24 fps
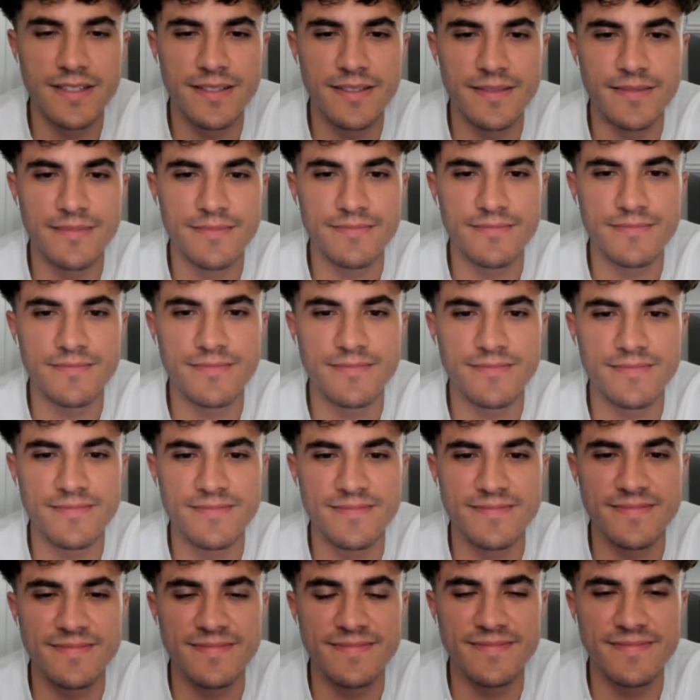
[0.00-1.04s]

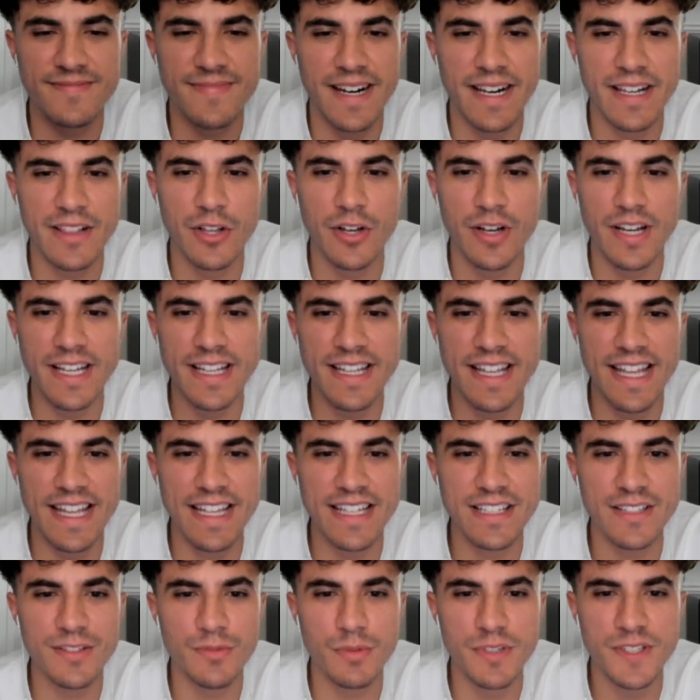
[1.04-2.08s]
Hmm. and look, it,
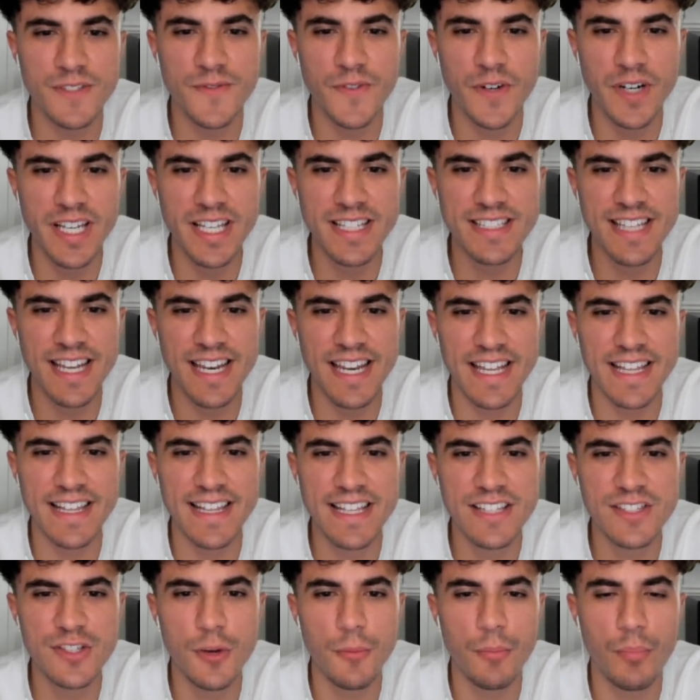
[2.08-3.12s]
it, what's funny is that it
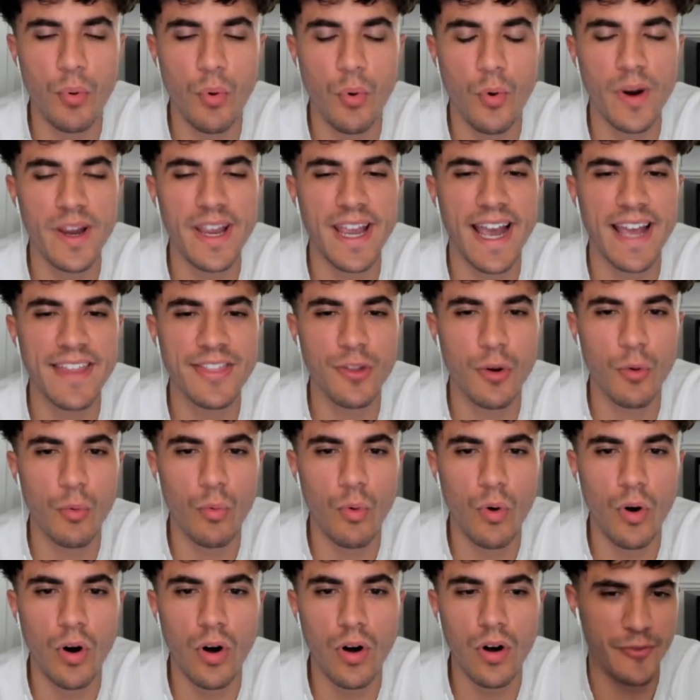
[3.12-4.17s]
lets you point at the
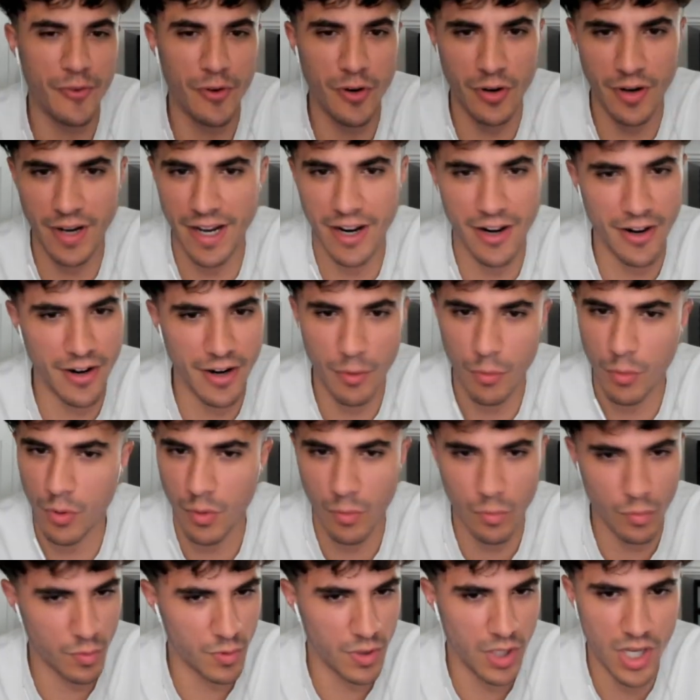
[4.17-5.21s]
wall. Okay, all right, we're,
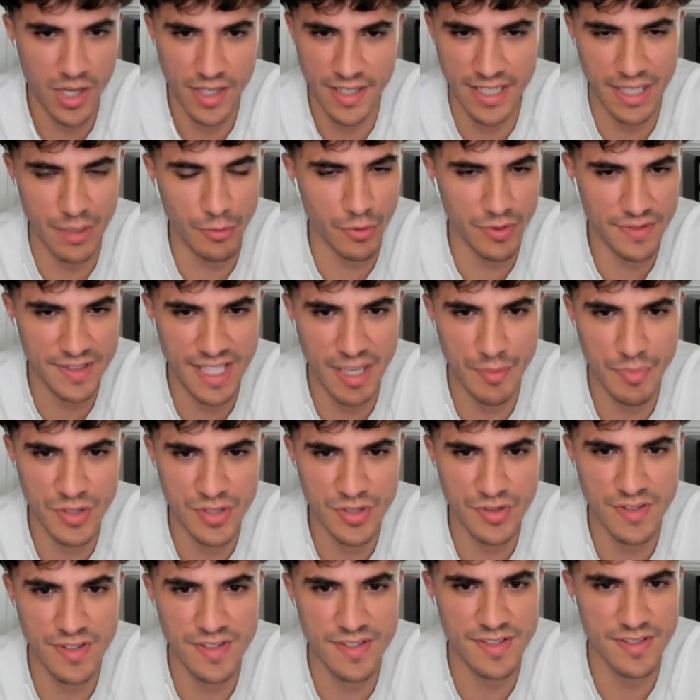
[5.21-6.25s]
we're locked in. We're taking a picture
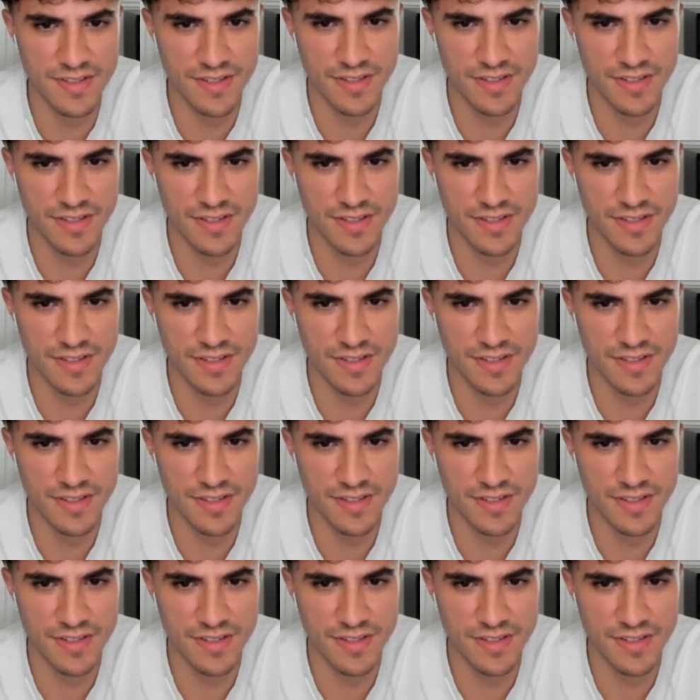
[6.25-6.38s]
of this.